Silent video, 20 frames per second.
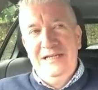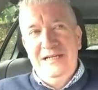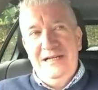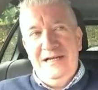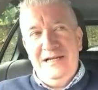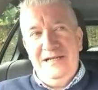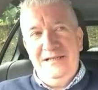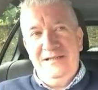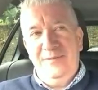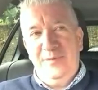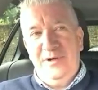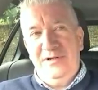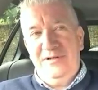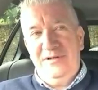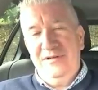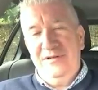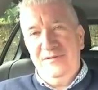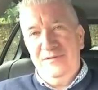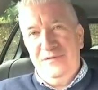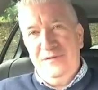I had the
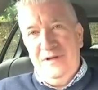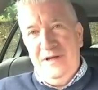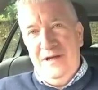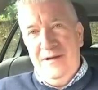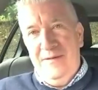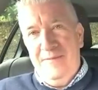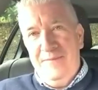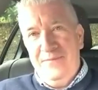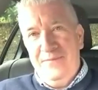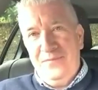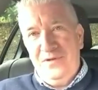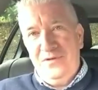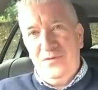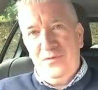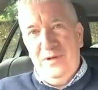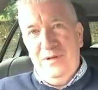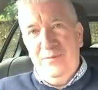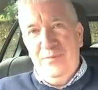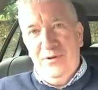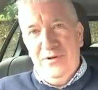birth of
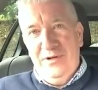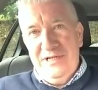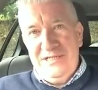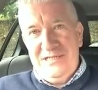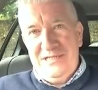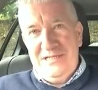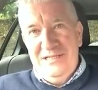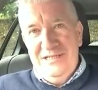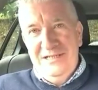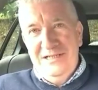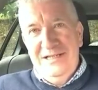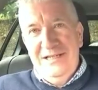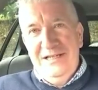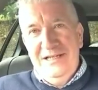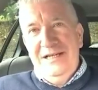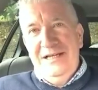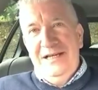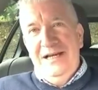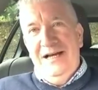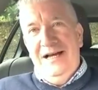twin boys,
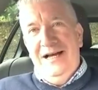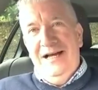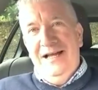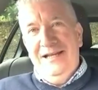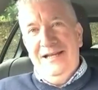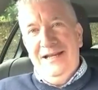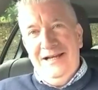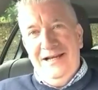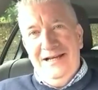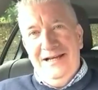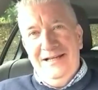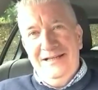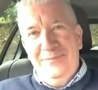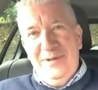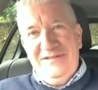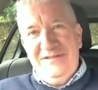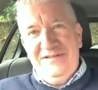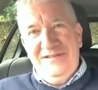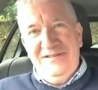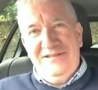and then I had the
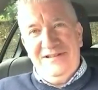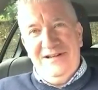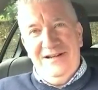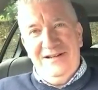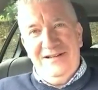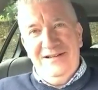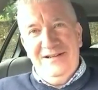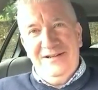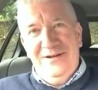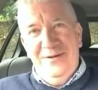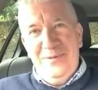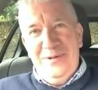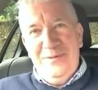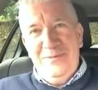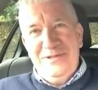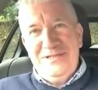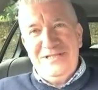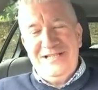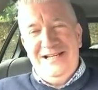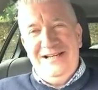business starting a couple of
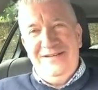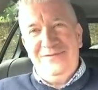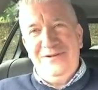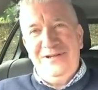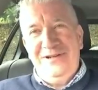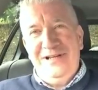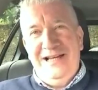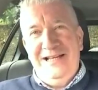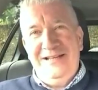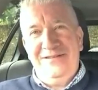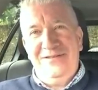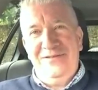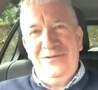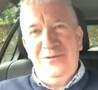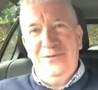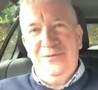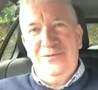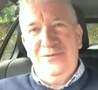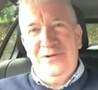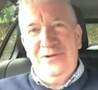months after that.
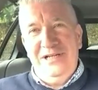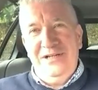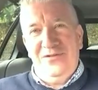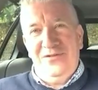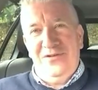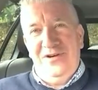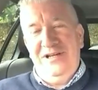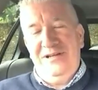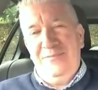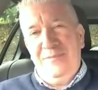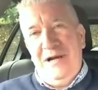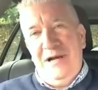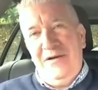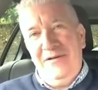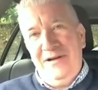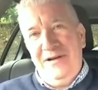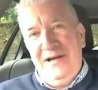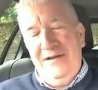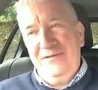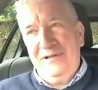So it was really trying to
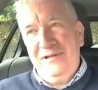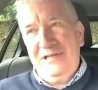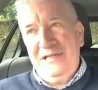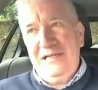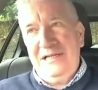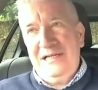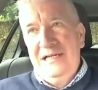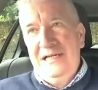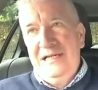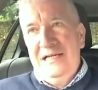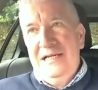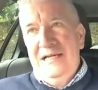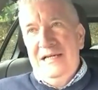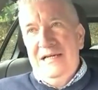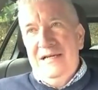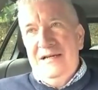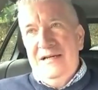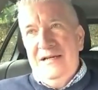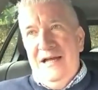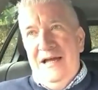marry everything.
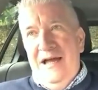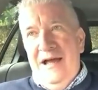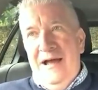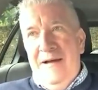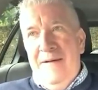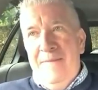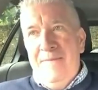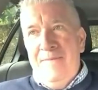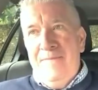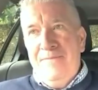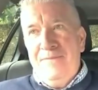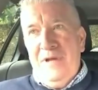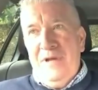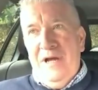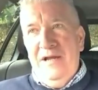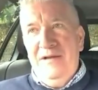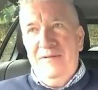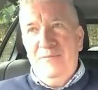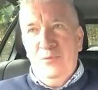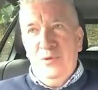
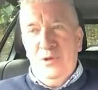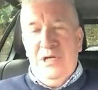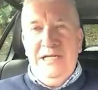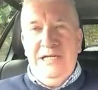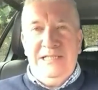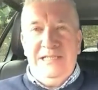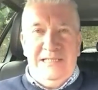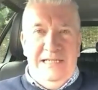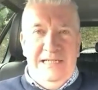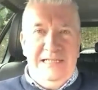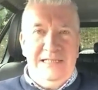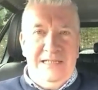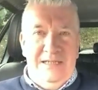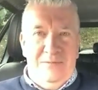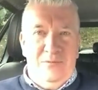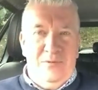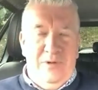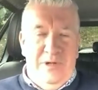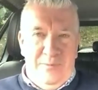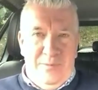I would like to think that
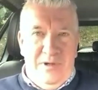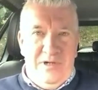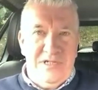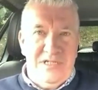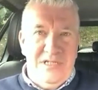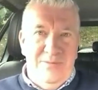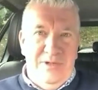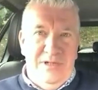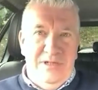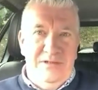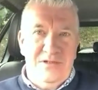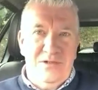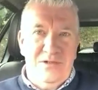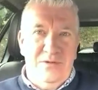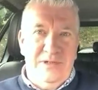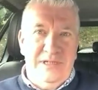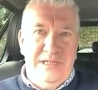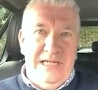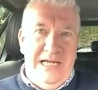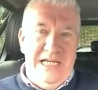I'm quite personable.
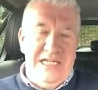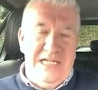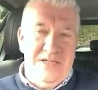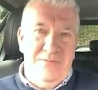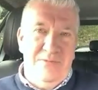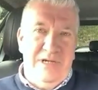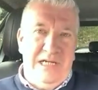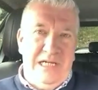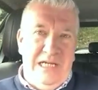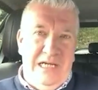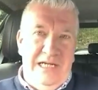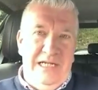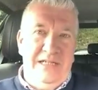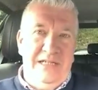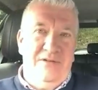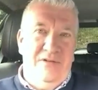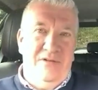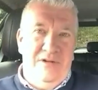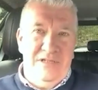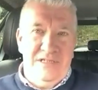So engaging with a client
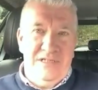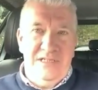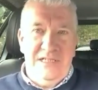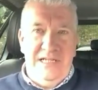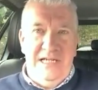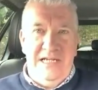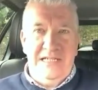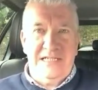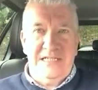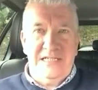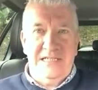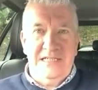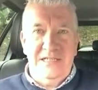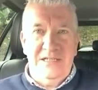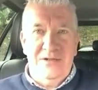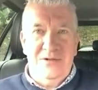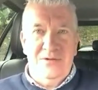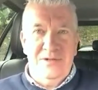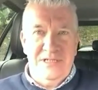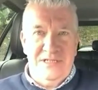across a desk,
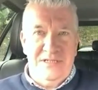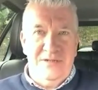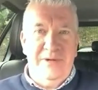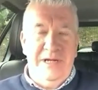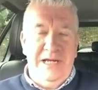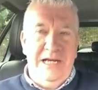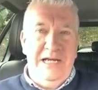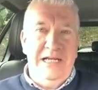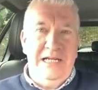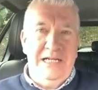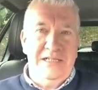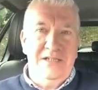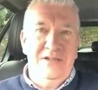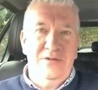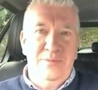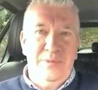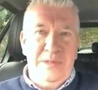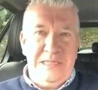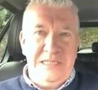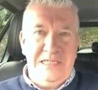you know, is the way I like to
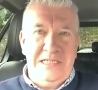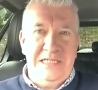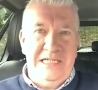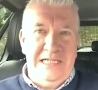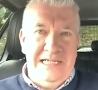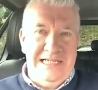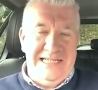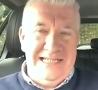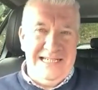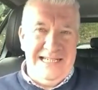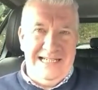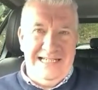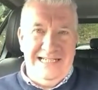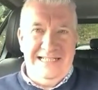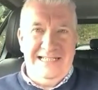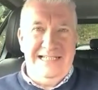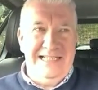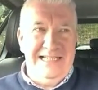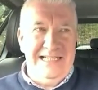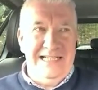do business. I like to get
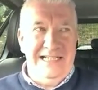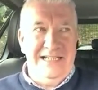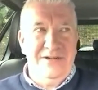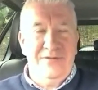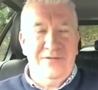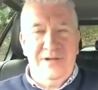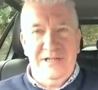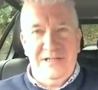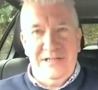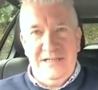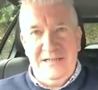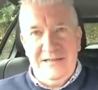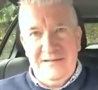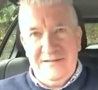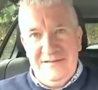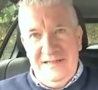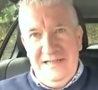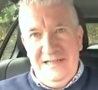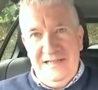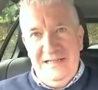into the nitty gritty,
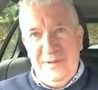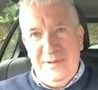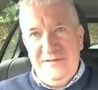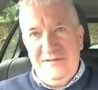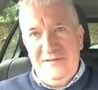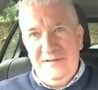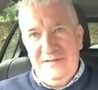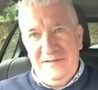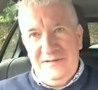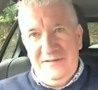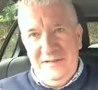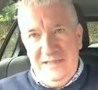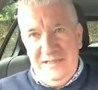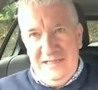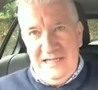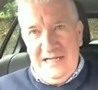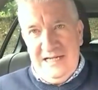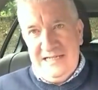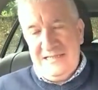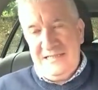see the business, see
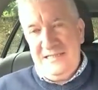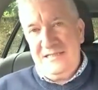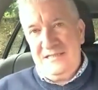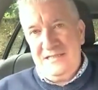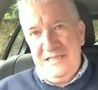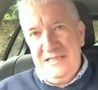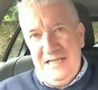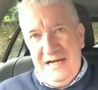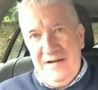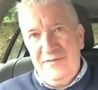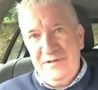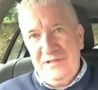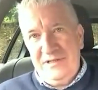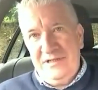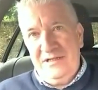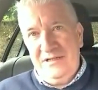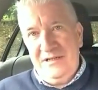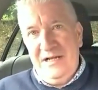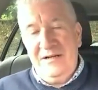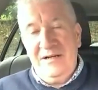the assets, see
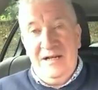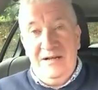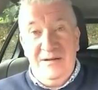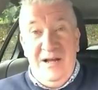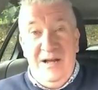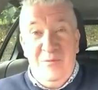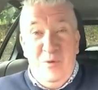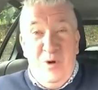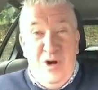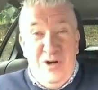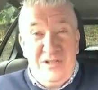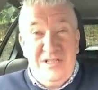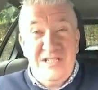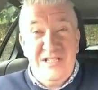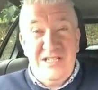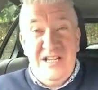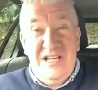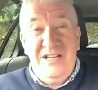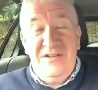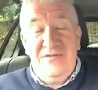everything, and walk the
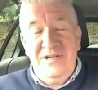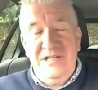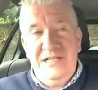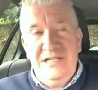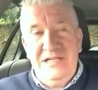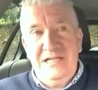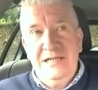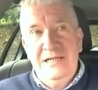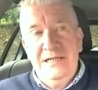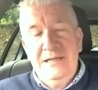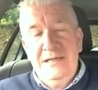site, really.